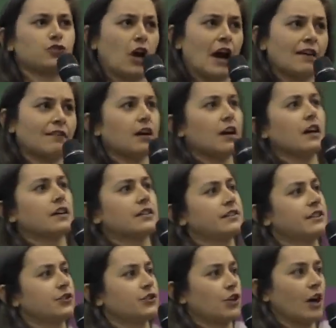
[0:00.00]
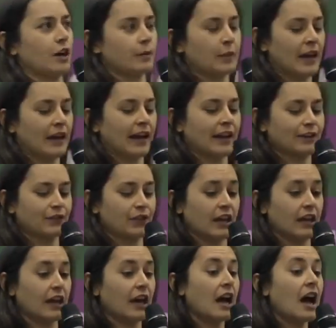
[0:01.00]
Java, C#, that kind of
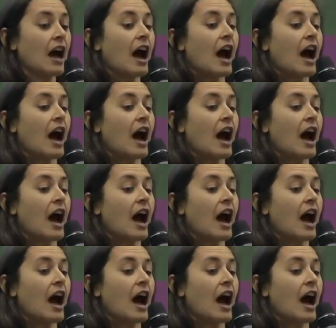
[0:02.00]
thing,